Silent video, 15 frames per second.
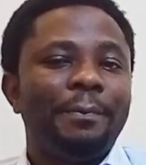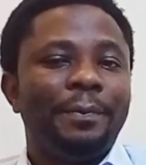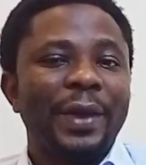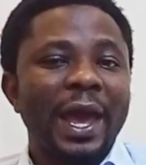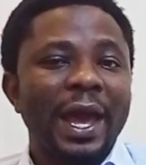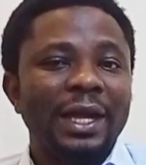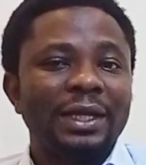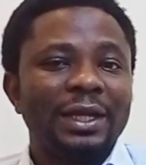
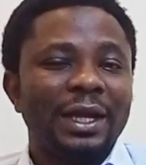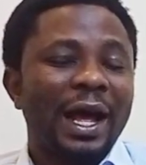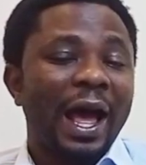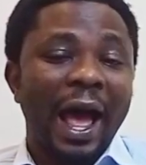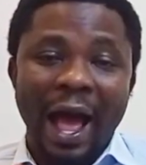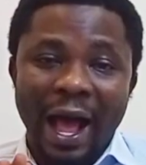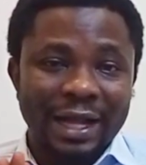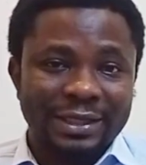pain
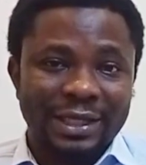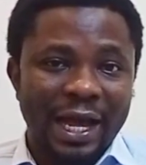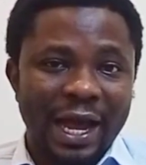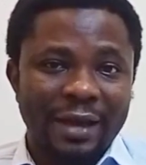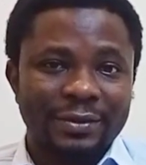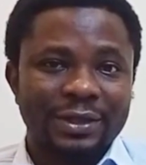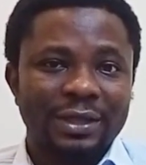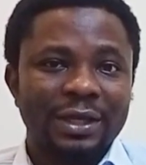at
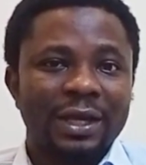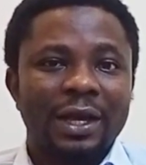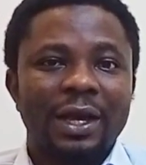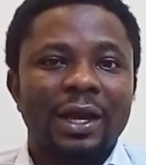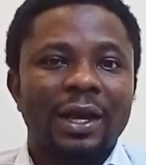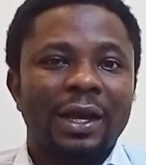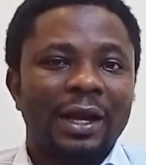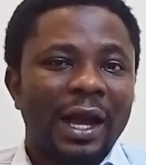times
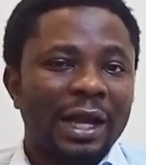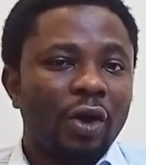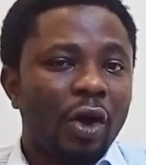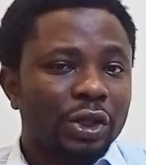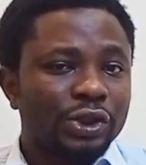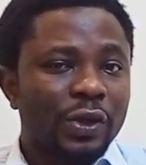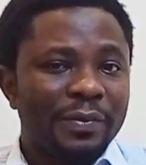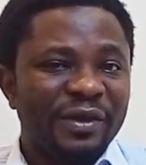can
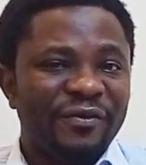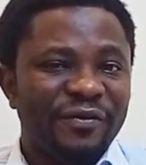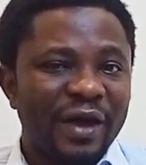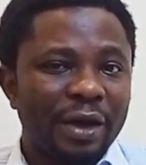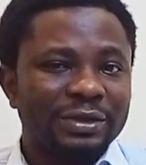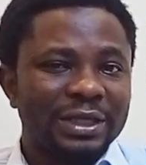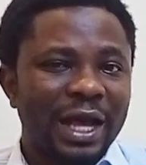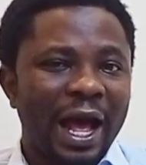also be
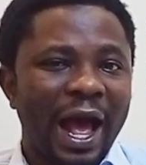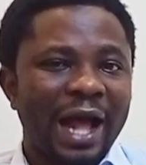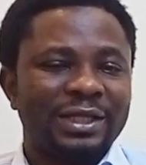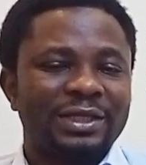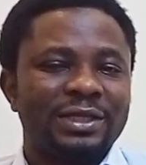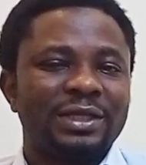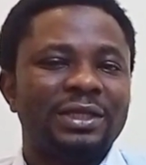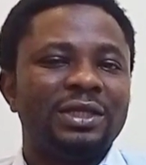felt
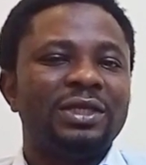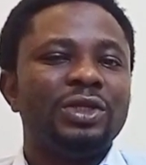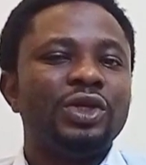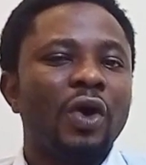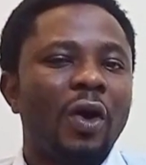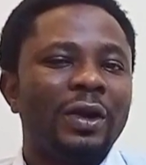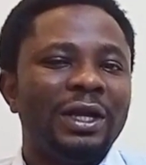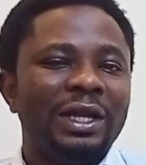at
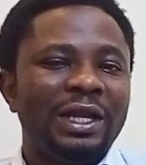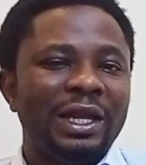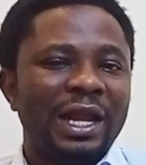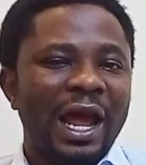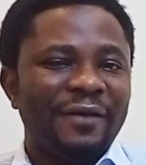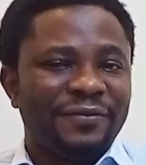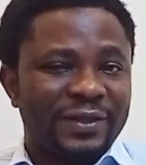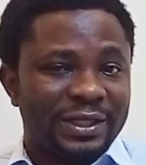your
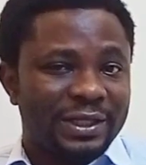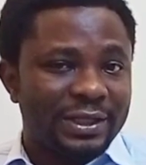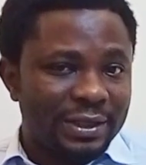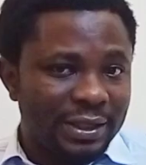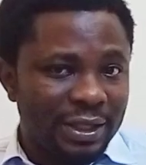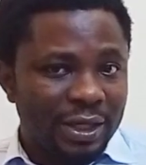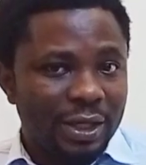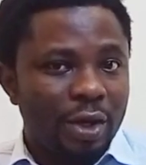
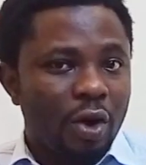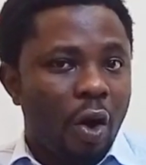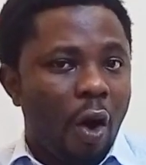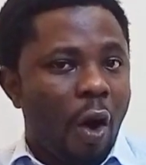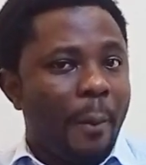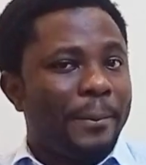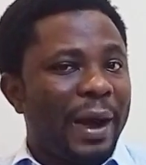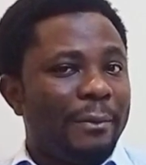left
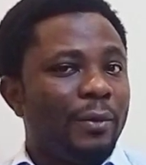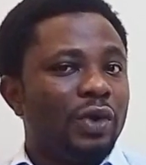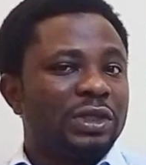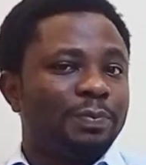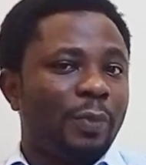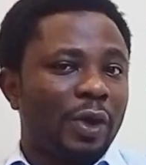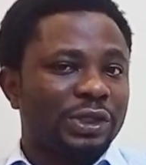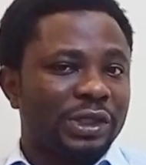
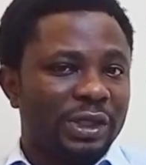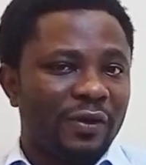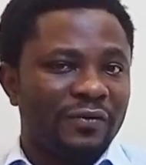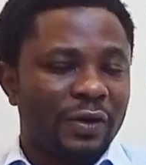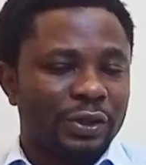uppermost portion of your